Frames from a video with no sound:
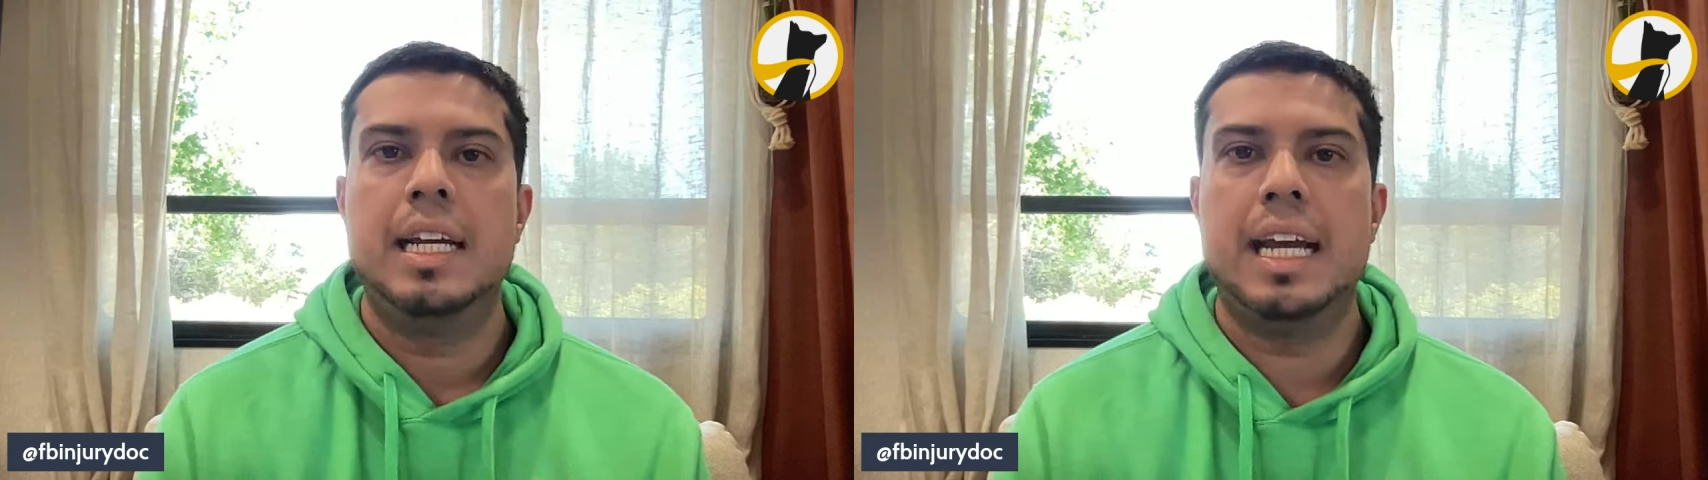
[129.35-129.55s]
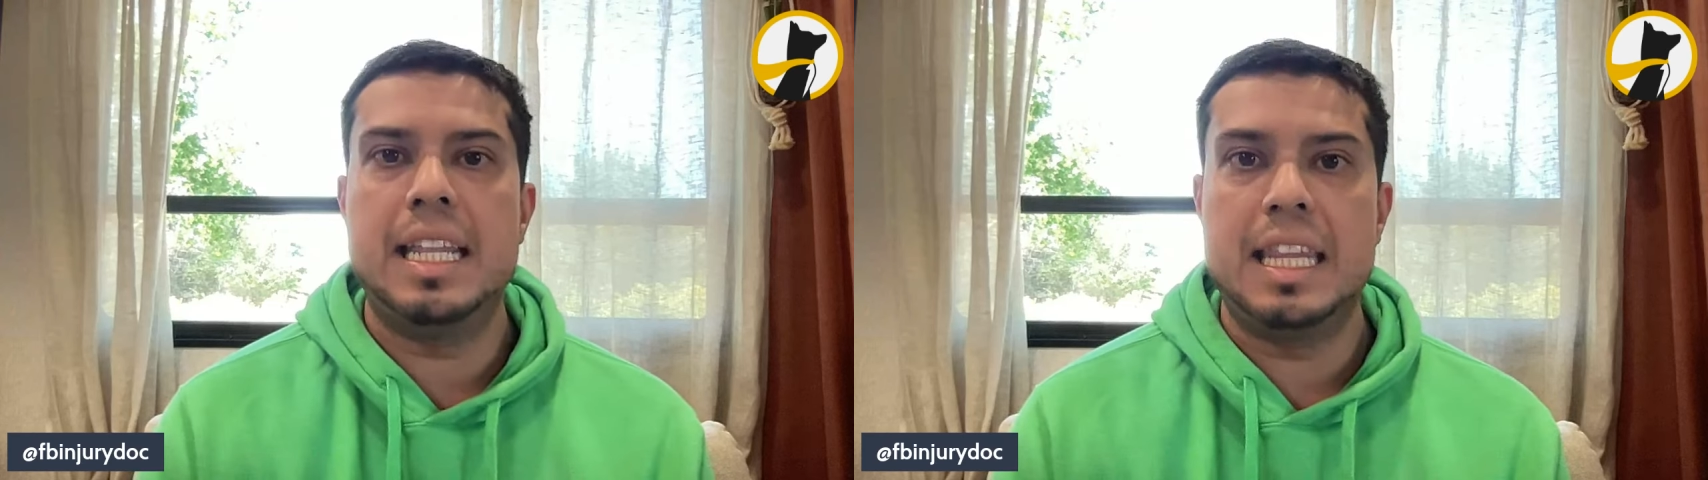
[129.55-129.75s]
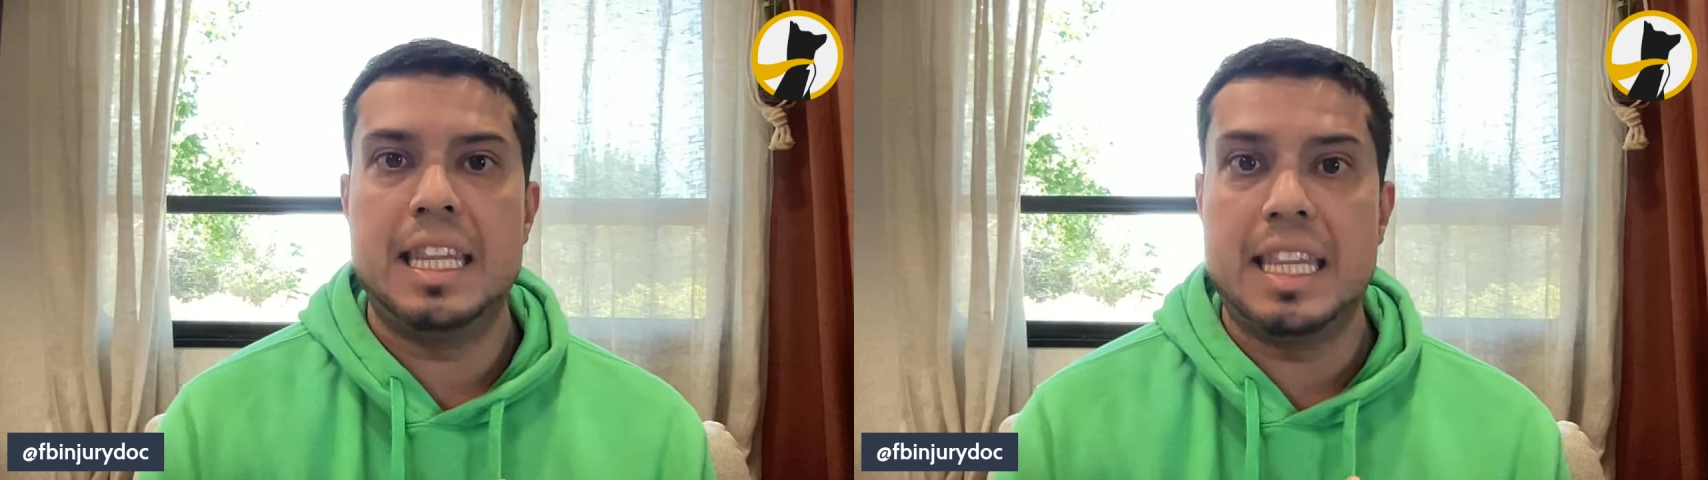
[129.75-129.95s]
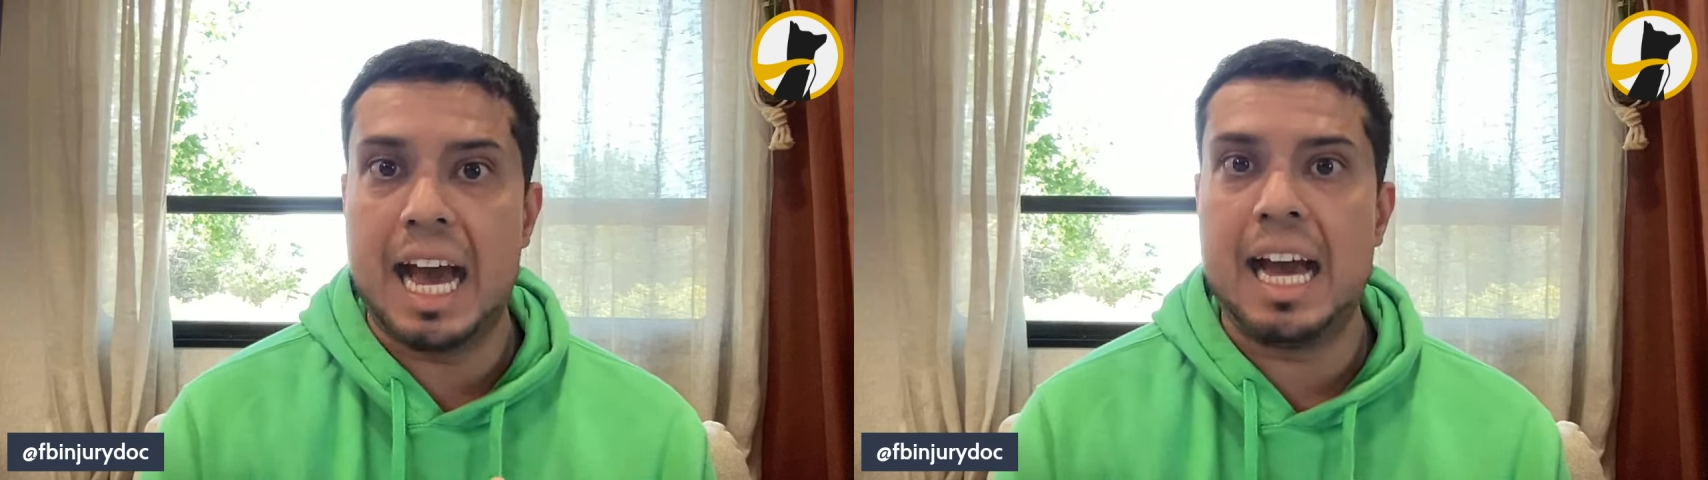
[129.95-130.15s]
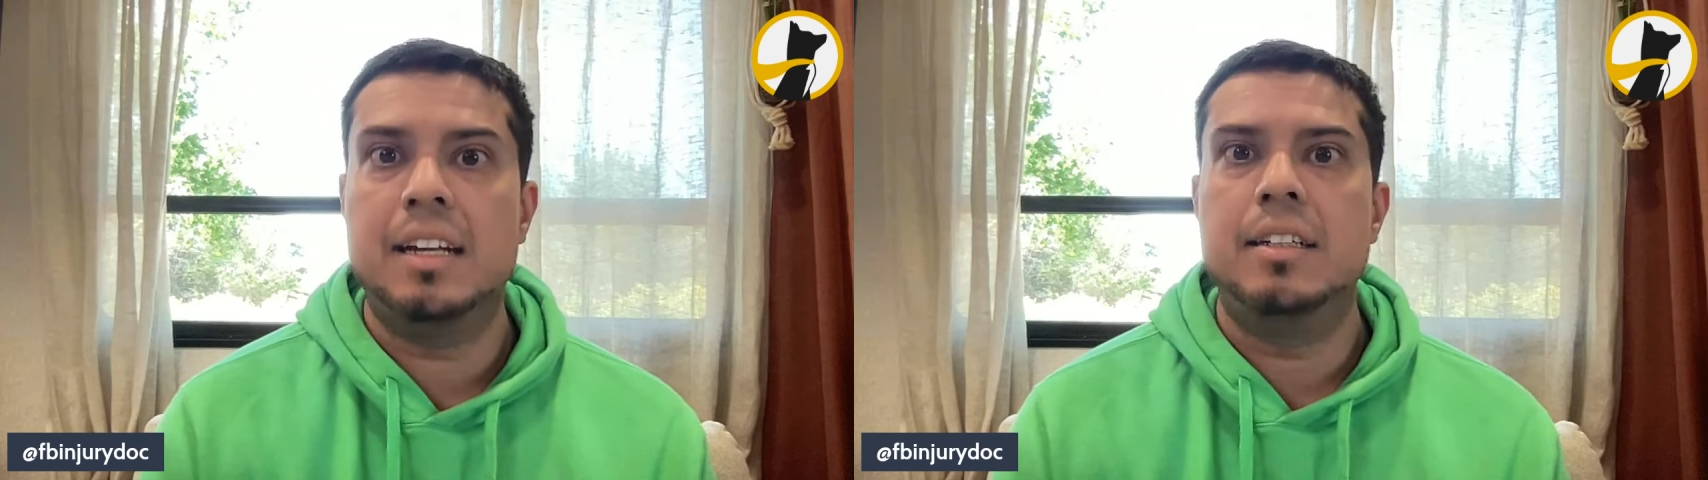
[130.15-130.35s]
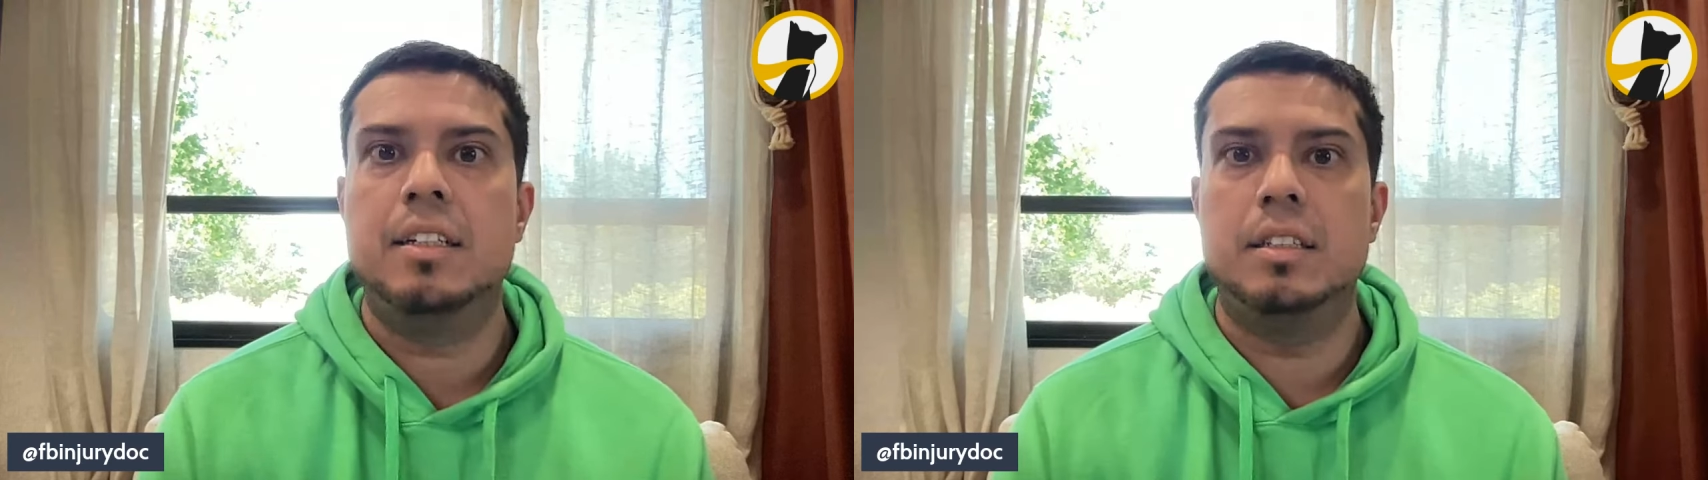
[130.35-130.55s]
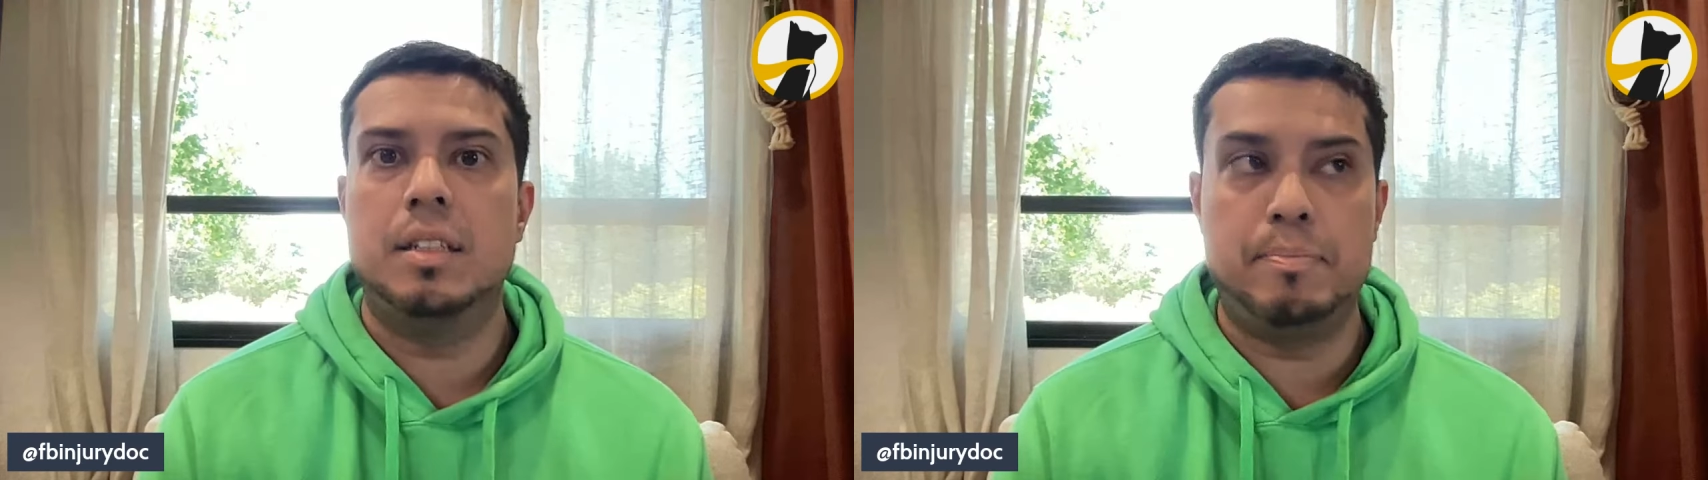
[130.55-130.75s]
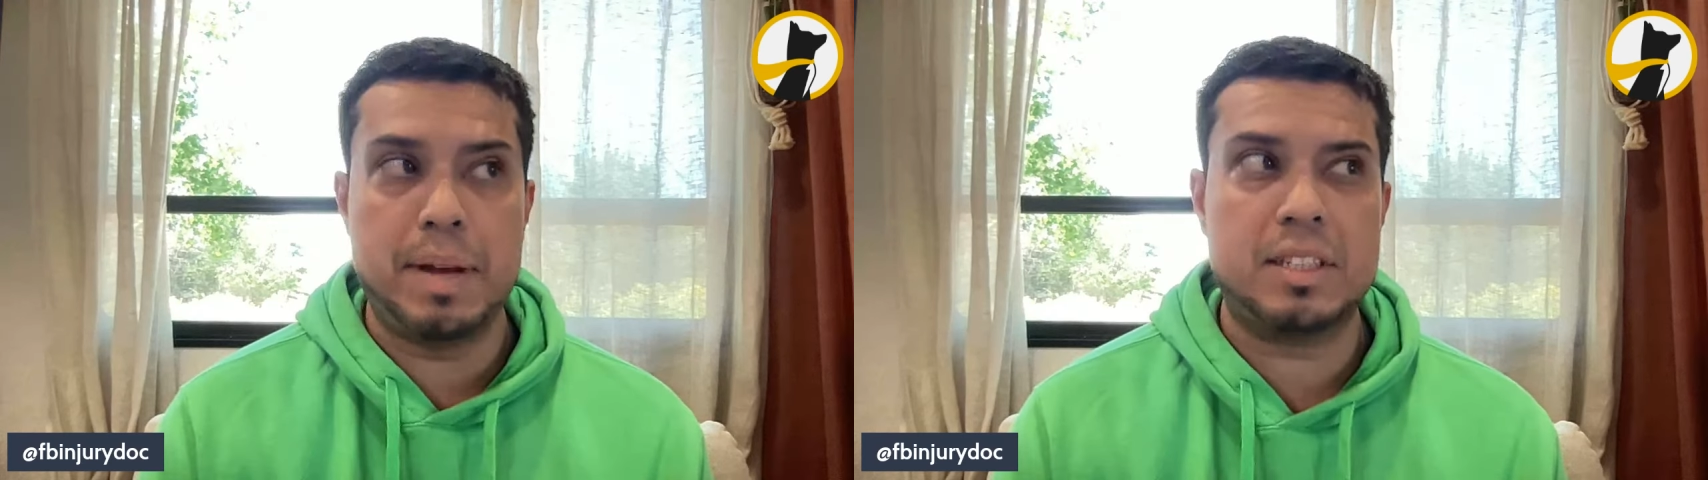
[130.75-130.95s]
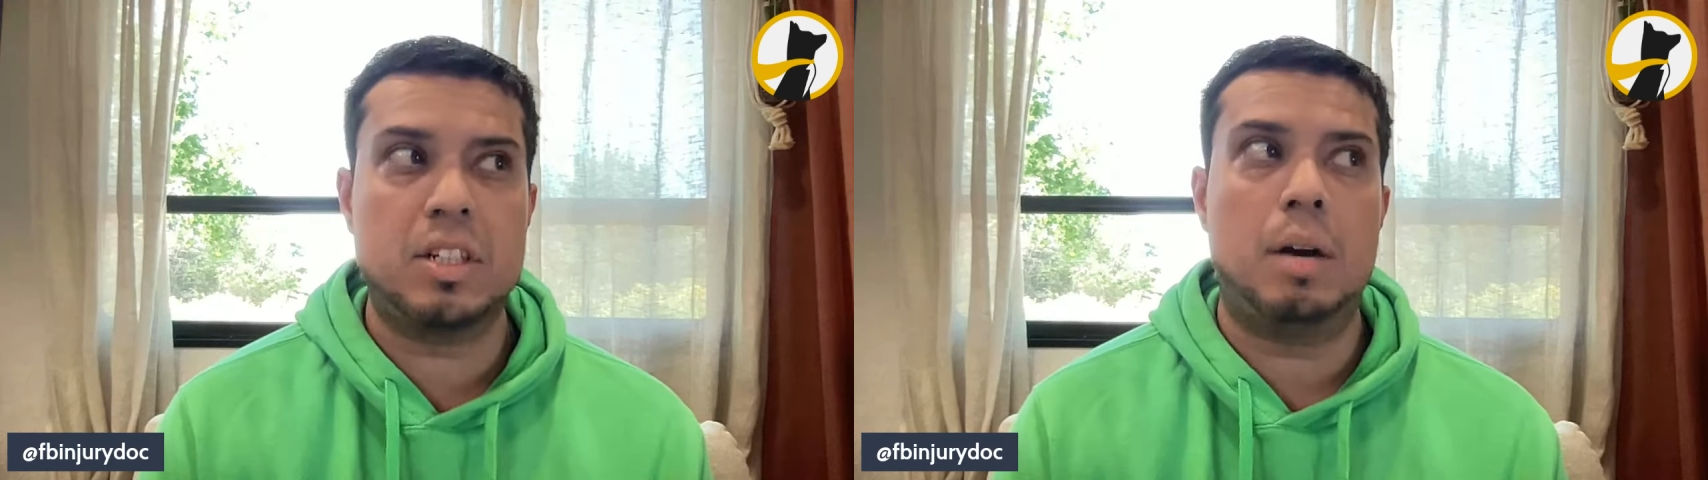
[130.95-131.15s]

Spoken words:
And that the best